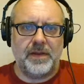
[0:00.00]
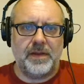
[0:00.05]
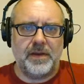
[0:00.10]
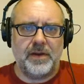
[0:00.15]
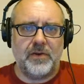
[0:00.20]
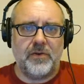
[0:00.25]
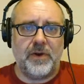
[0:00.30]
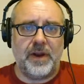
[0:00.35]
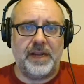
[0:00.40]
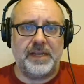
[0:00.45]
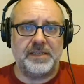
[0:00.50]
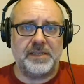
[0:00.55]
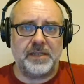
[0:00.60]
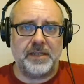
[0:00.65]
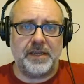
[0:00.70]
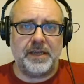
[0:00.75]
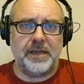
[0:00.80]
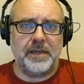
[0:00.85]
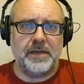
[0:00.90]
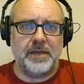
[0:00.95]

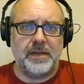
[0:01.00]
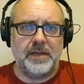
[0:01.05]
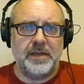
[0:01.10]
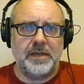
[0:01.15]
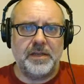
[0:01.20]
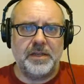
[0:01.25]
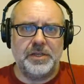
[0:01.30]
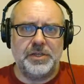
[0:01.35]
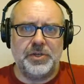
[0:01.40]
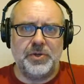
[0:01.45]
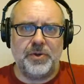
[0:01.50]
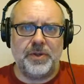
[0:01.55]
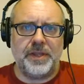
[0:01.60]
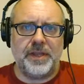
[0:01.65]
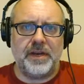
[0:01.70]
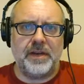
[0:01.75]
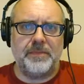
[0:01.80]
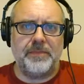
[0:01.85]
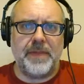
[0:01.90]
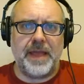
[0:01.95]
Crazily,
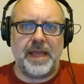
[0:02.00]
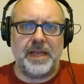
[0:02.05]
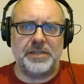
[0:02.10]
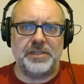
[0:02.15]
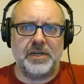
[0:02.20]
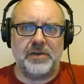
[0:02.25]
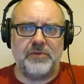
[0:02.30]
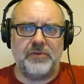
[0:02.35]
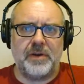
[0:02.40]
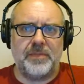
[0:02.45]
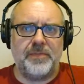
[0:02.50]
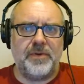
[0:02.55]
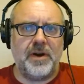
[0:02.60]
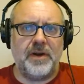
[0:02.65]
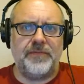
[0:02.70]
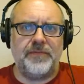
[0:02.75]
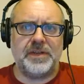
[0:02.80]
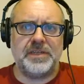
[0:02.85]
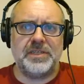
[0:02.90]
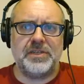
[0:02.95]
Julian imagined what a
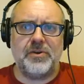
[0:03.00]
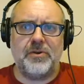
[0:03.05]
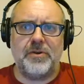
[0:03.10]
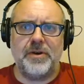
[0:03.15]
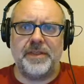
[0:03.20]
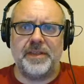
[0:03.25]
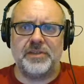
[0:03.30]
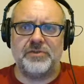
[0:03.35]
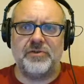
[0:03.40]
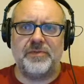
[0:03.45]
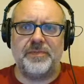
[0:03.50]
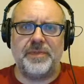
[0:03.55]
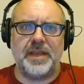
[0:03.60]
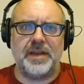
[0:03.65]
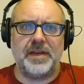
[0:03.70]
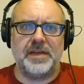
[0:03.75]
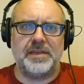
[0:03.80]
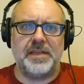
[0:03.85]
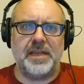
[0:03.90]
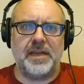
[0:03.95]
perfect story this would be
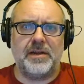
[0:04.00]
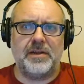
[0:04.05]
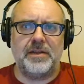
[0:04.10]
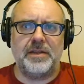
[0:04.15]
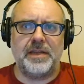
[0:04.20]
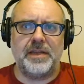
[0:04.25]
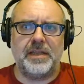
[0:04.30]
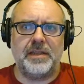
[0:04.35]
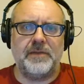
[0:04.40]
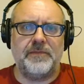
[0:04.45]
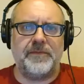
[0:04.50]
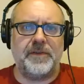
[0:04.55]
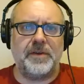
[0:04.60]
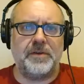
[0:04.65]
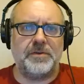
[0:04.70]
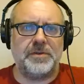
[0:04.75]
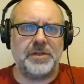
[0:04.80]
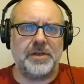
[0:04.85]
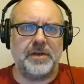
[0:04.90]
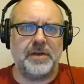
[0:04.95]
to tell in the
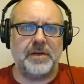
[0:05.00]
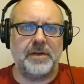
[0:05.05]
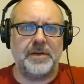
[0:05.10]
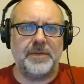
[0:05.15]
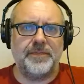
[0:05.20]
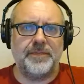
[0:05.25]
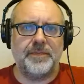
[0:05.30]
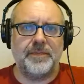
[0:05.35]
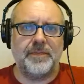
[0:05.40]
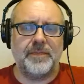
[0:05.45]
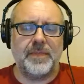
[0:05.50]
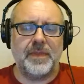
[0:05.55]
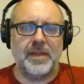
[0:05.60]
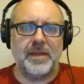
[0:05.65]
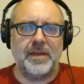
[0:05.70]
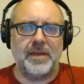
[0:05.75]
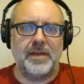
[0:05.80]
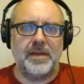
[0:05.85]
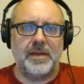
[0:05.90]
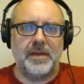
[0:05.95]
future.
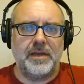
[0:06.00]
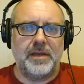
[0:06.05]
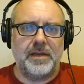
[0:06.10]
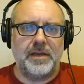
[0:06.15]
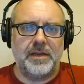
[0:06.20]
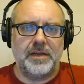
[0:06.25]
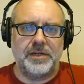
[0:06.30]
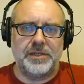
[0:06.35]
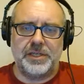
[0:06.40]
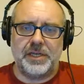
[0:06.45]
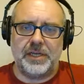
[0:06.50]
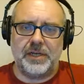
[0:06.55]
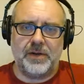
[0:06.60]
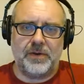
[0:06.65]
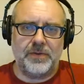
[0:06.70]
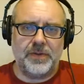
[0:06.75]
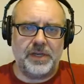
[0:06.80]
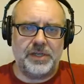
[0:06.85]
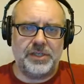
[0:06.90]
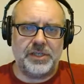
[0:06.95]
"She'd
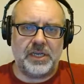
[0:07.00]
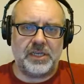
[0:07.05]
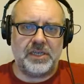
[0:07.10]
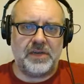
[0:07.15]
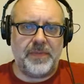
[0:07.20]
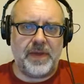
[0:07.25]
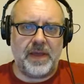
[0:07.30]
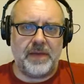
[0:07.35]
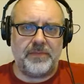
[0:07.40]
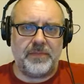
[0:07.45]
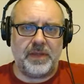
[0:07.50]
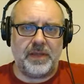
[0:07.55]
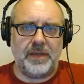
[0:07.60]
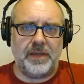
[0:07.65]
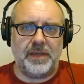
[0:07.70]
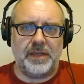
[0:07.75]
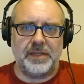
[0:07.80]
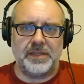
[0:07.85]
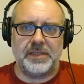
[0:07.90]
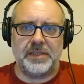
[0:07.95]
only just met me,"
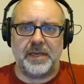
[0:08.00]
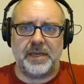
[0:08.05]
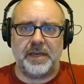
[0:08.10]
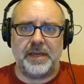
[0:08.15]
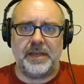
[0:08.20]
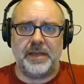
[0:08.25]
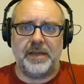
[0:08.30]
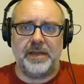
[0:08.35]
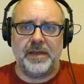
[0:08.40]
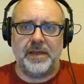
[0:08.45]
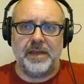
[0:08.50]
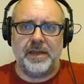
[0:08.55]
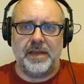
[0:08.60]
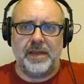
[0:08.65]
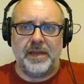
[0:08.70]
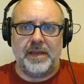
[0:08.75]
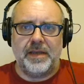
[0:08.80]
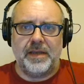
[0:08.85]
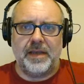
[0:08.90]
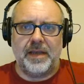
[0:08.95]
he'd say,
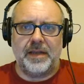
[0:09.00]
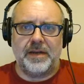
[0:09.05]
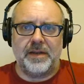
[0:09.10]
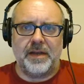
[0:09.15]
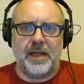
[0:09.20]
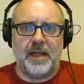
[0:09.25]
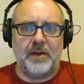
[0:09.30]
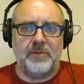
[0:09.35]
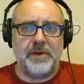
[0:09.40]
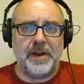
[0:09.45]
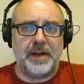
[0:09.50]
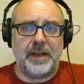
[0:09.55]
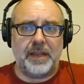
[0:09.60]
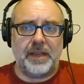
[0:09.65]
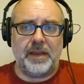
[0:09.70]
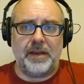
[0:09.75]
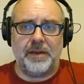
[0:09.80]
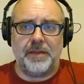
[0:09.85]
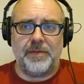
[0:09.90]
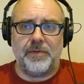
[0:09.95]
"and already
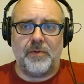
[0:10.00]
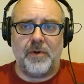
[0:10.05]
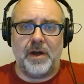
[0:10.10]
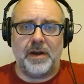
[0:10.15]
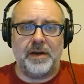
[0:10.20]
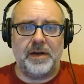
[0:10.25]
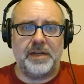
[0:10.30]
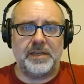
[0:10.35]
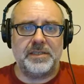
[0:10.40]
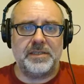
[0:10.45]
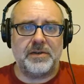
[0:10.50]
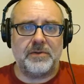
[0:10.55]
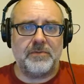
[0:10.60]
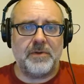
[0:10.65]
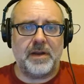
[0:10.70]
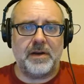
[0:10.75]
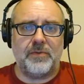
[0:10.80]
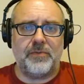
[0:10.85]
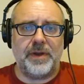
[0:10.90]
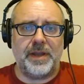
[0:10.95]
Edith wanted us to
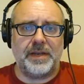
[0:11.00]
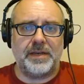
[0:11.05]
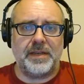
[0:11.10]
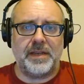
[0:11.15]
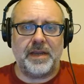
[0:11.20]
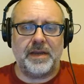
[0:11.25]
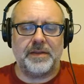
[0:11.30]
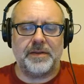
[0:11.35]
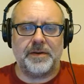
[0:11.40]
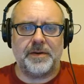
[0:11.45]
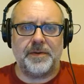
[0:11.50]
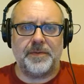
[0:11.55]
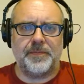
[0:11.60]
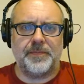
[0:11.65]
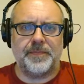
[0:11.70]
run away together."